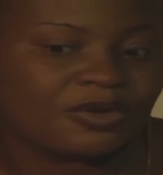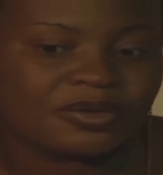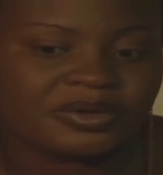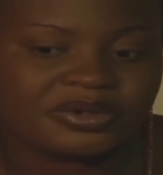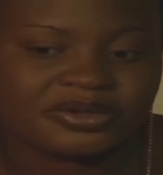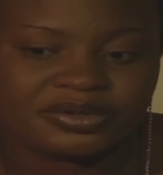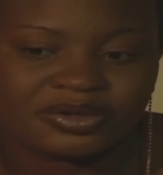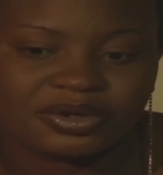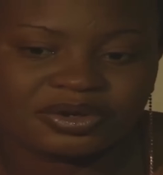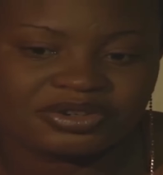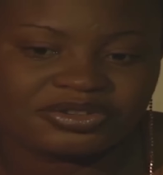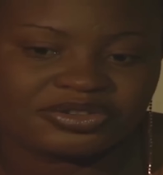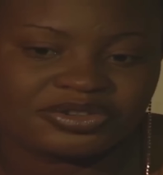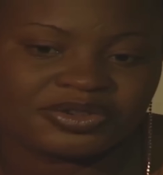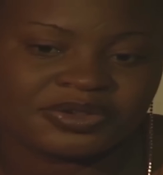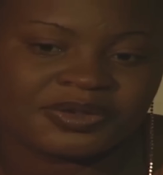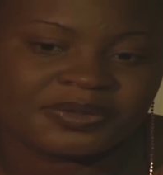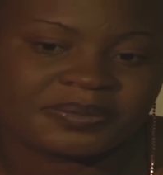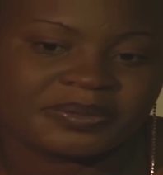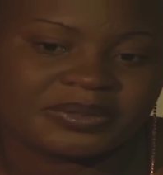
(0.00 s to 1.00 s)
always
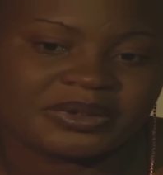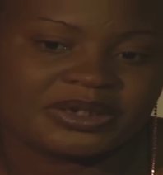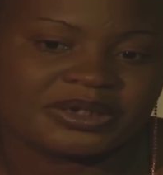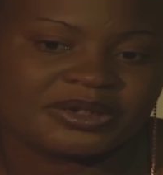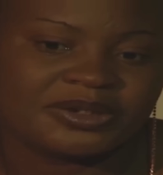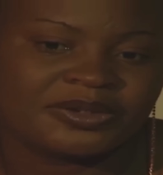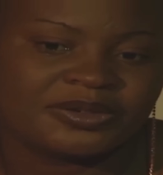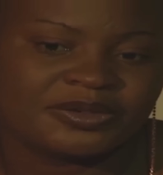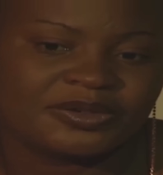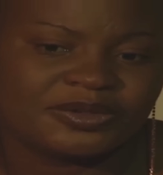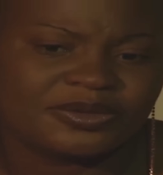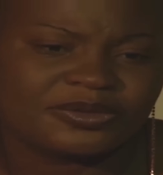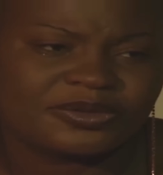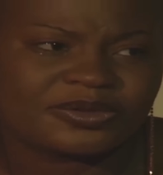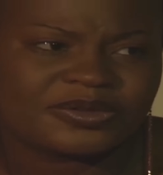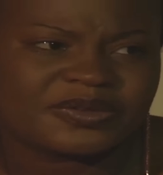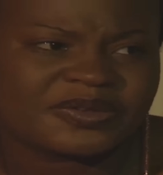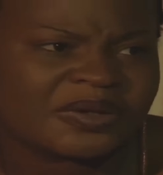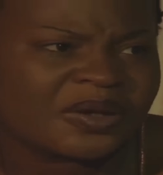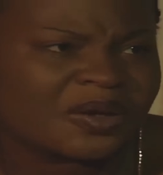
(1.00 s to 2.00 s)
cautioned me.
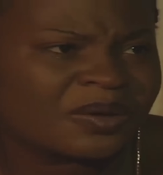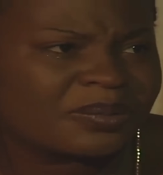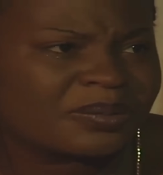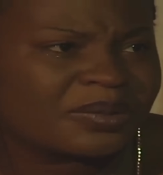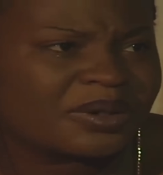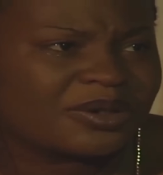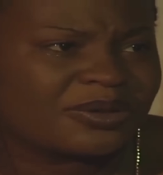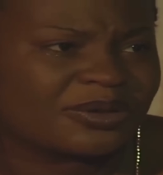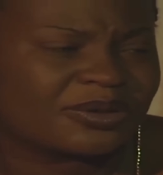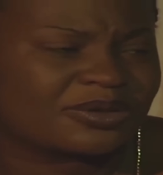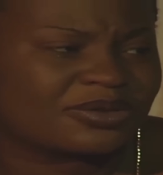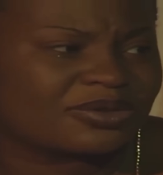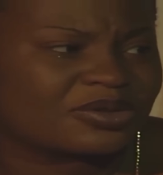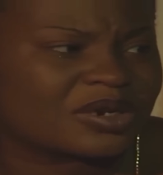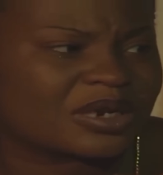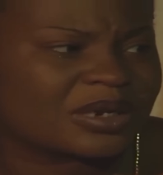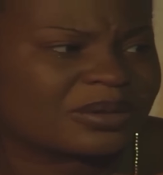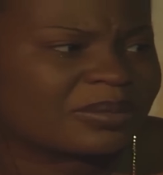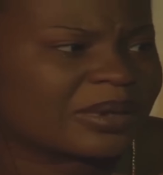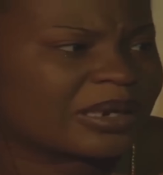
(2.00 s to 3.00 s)
You tell me not to
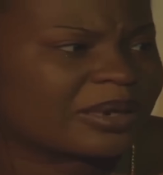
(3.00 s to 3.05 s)
let my